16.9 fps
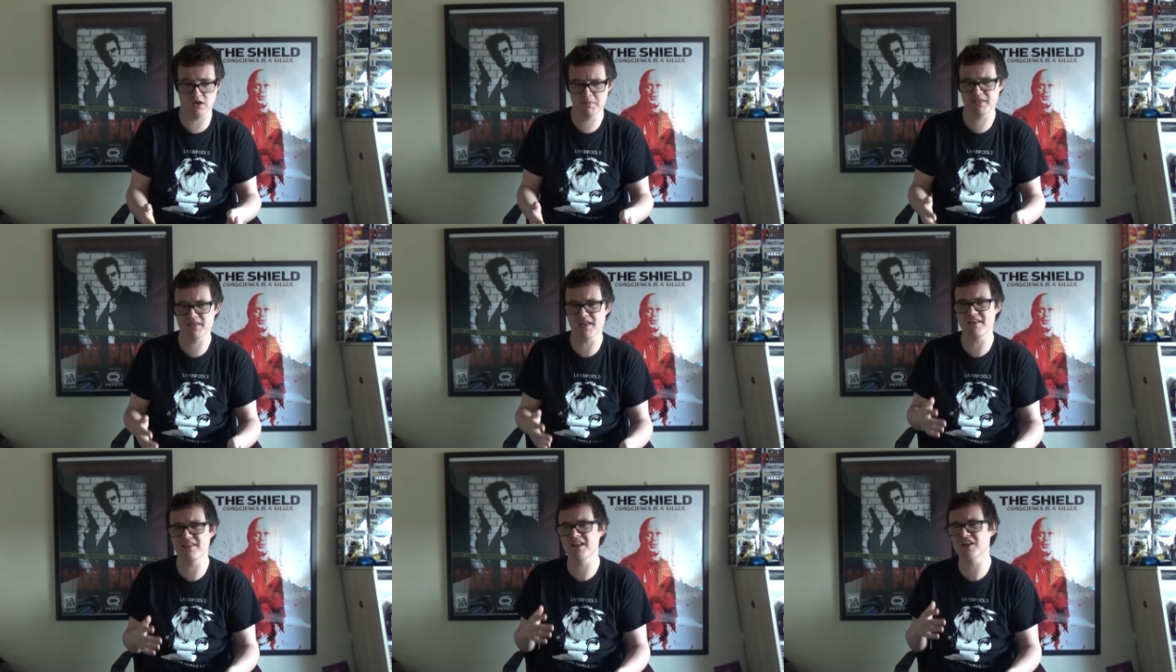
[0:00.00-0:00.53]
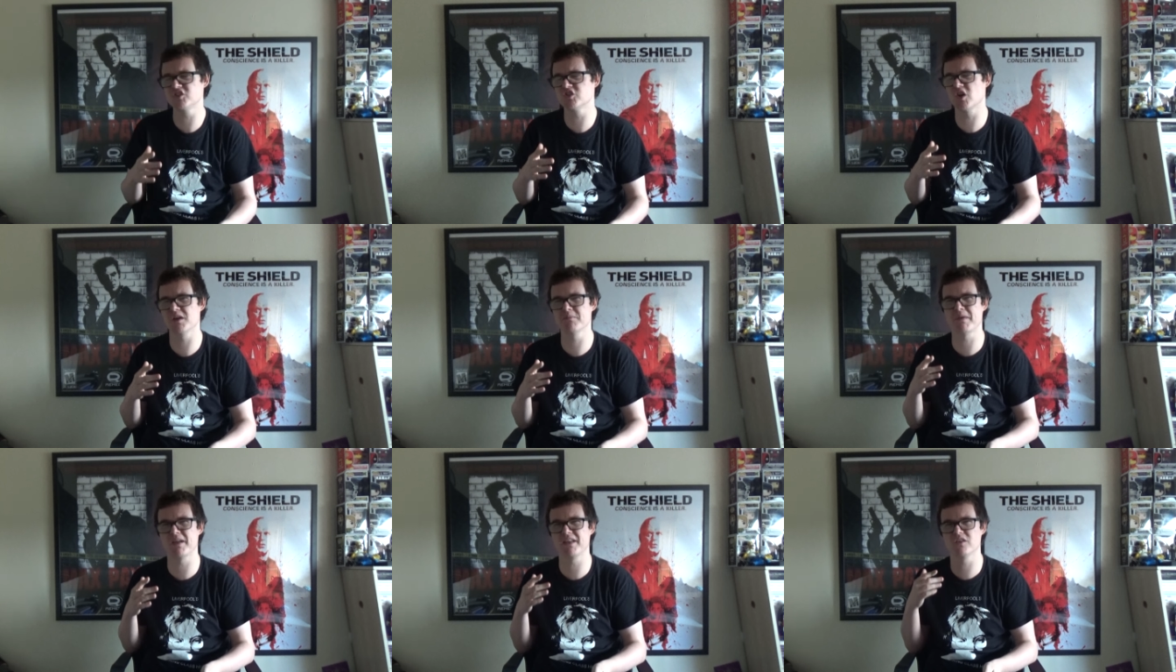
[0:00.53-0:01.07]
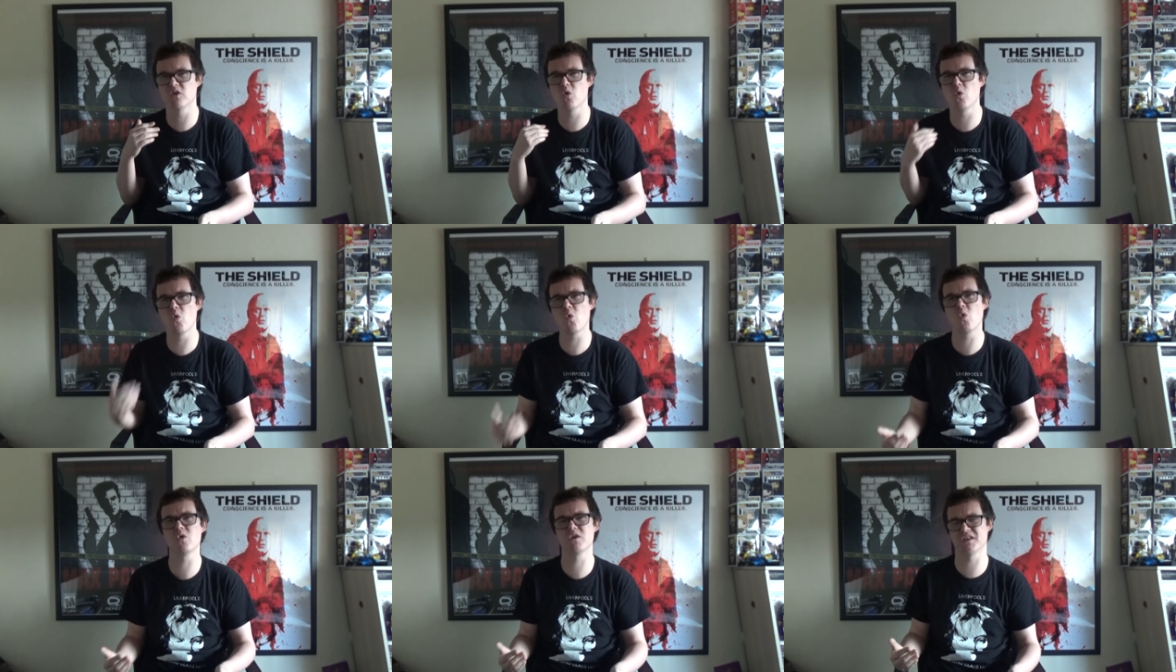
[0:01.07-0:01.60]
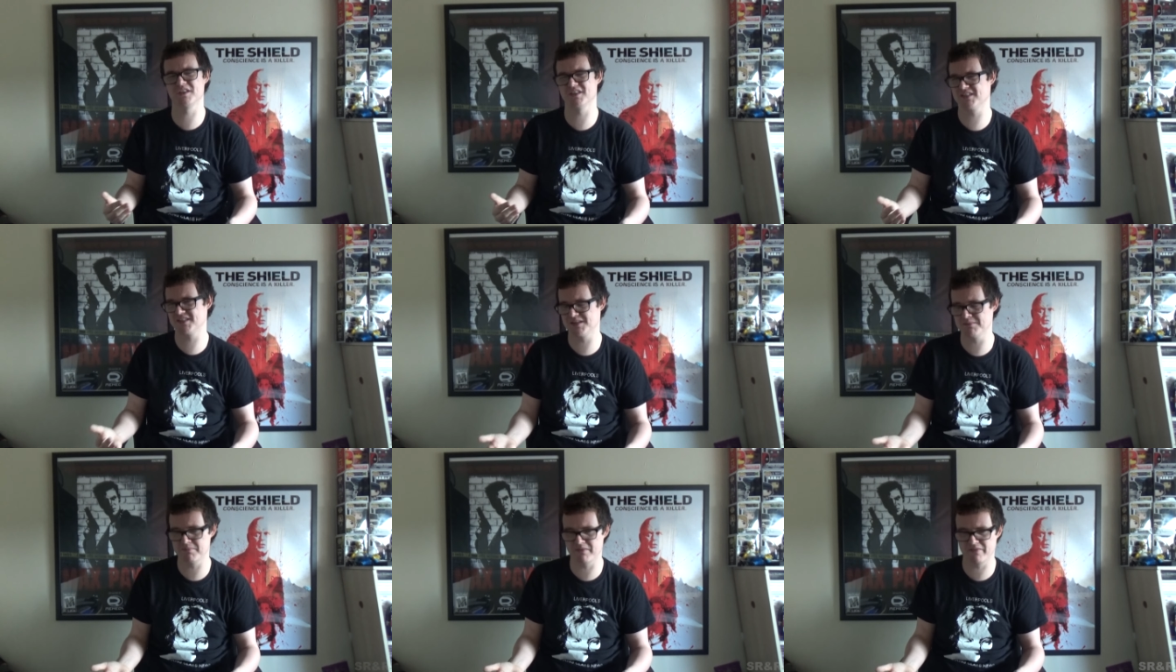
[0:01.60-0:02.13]
but then they try and make the audience
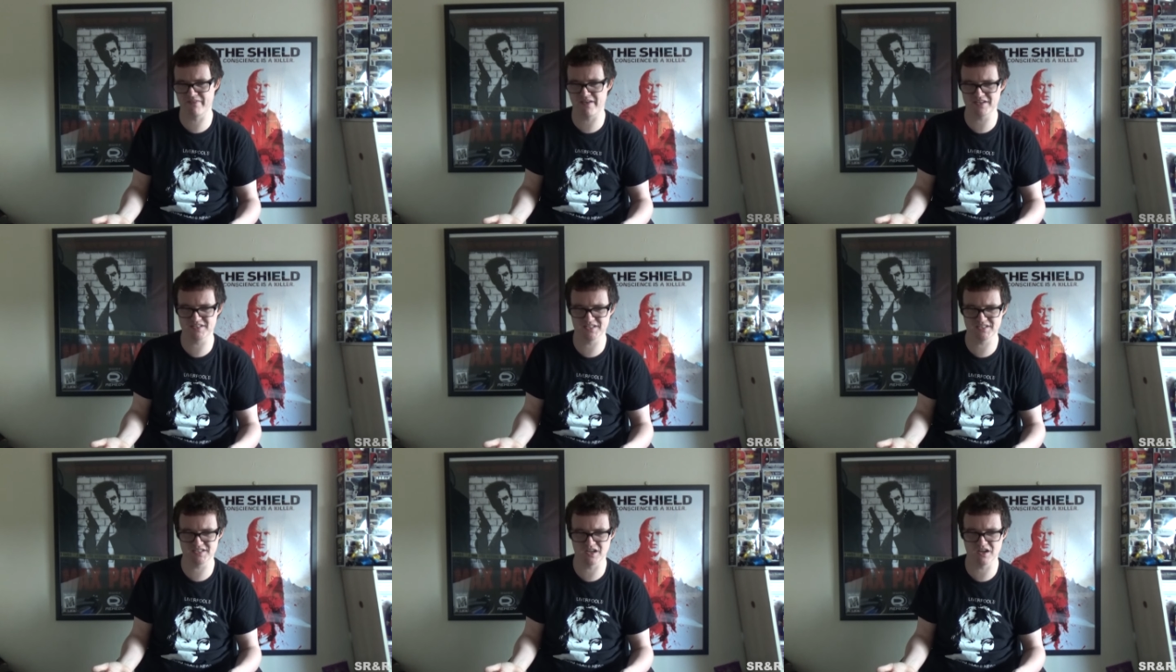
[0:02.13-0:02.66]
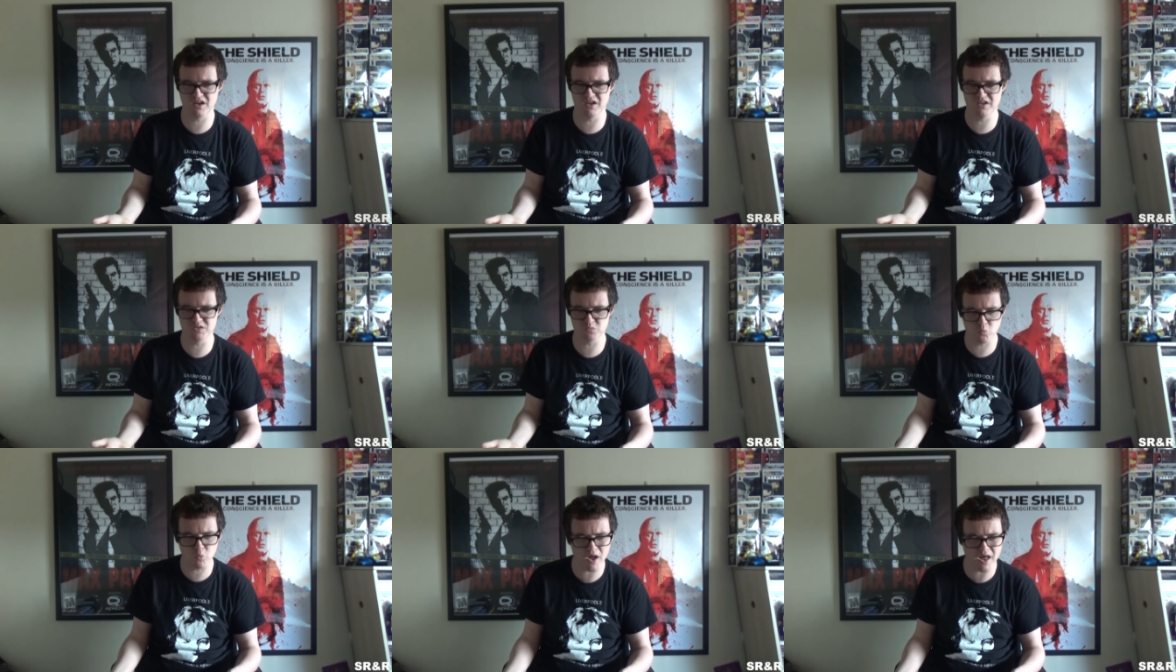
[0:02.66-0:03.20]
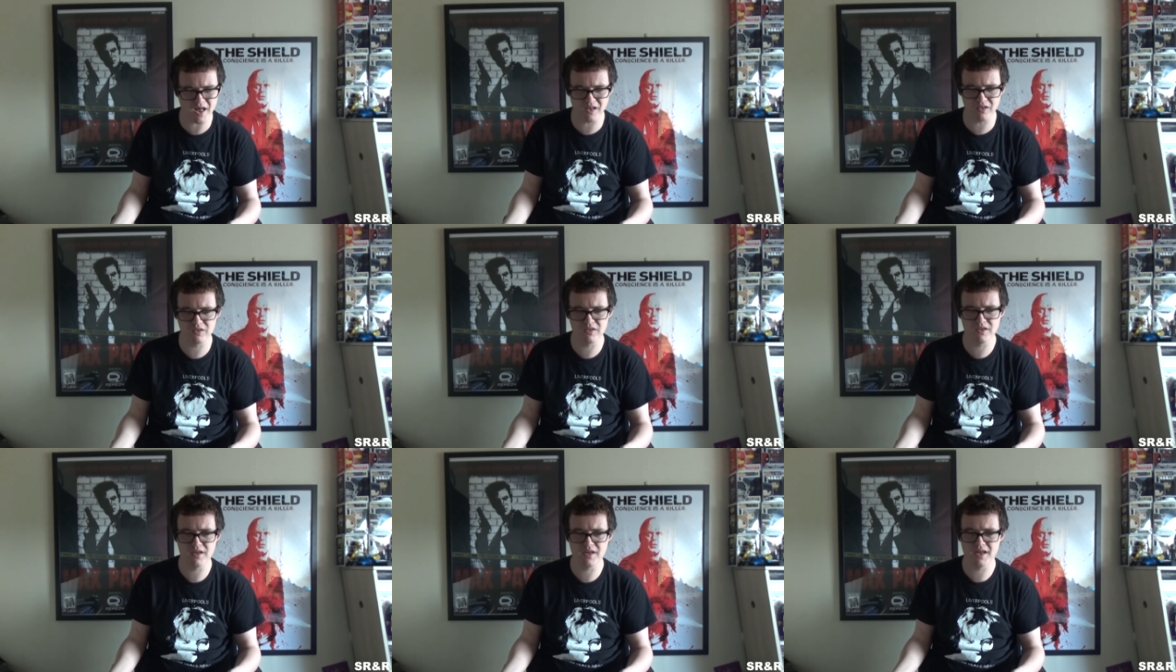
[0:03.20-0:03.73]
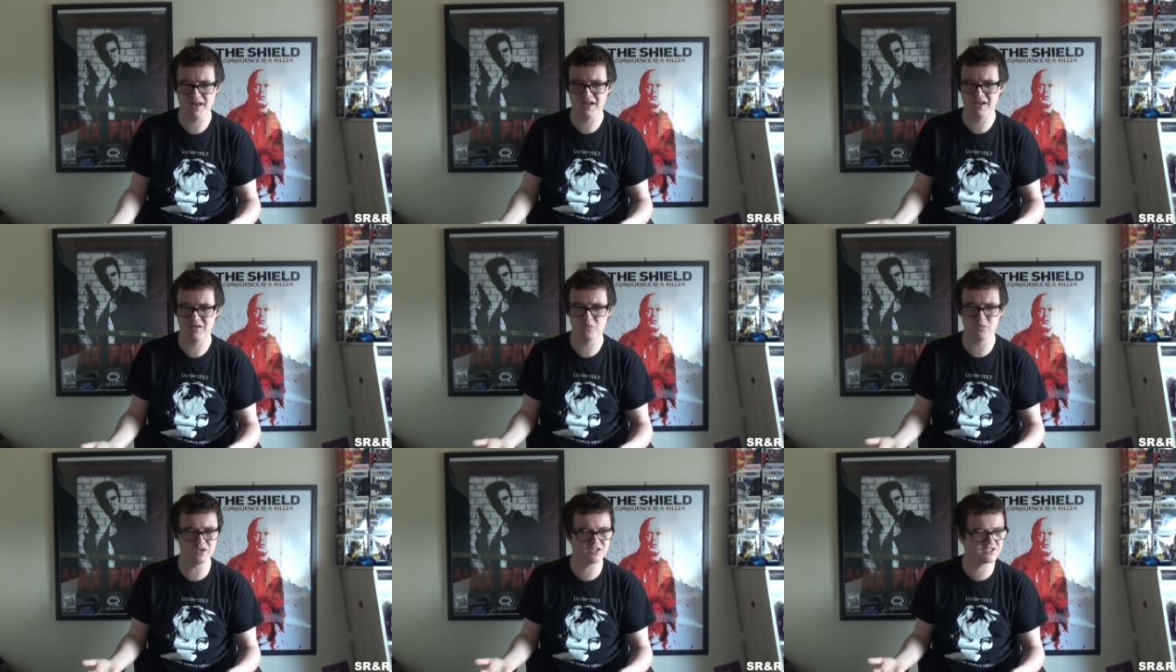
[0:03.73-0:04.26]
sympathetic to her as well
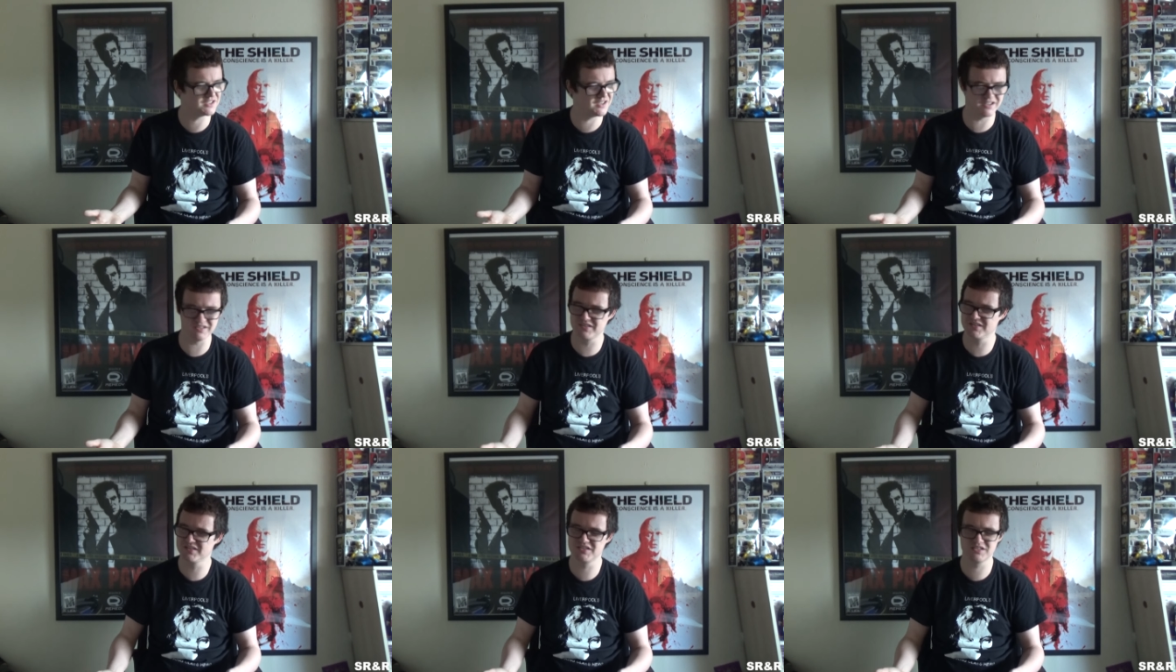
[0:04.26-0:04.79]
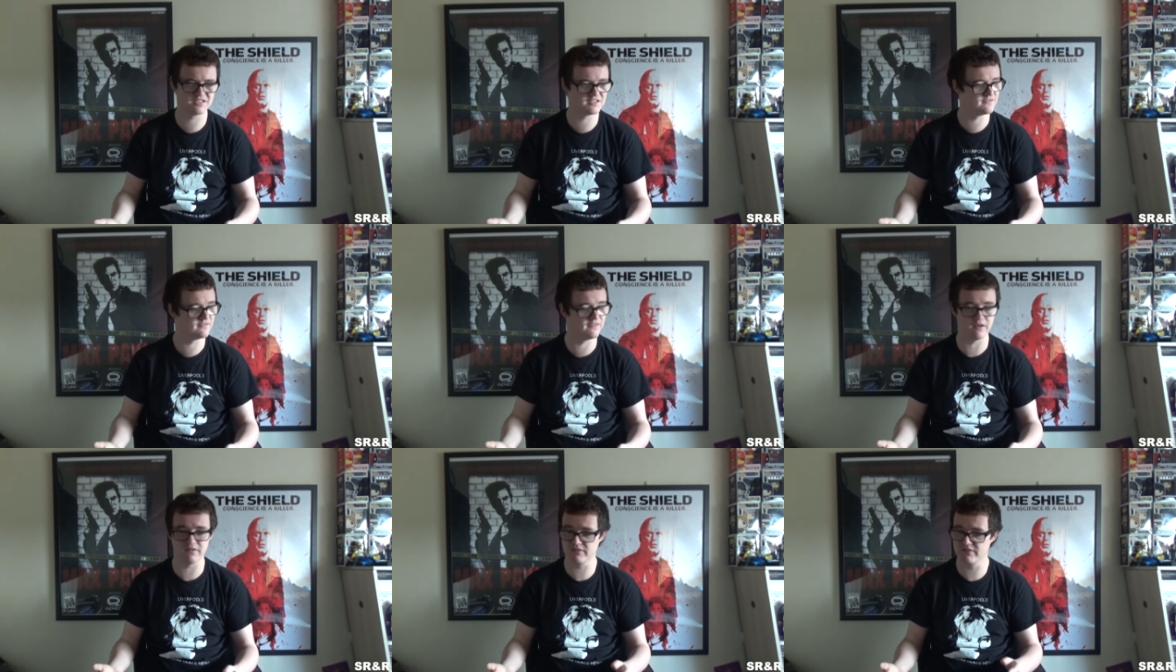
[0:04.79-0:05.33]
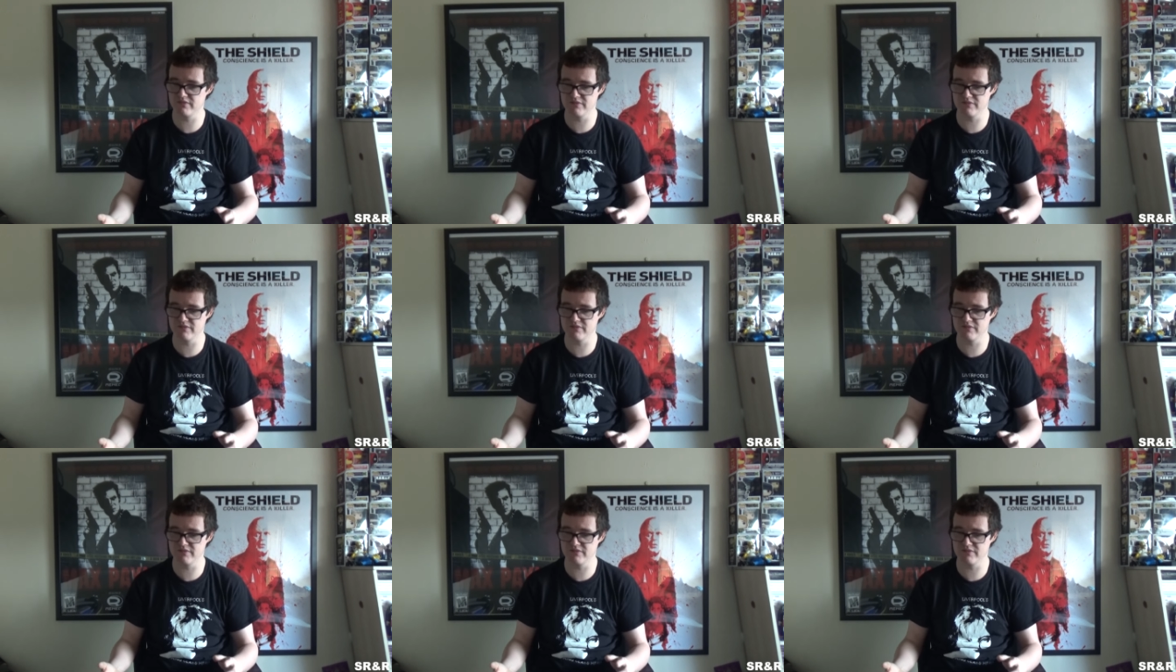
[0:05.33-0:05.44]
which I just found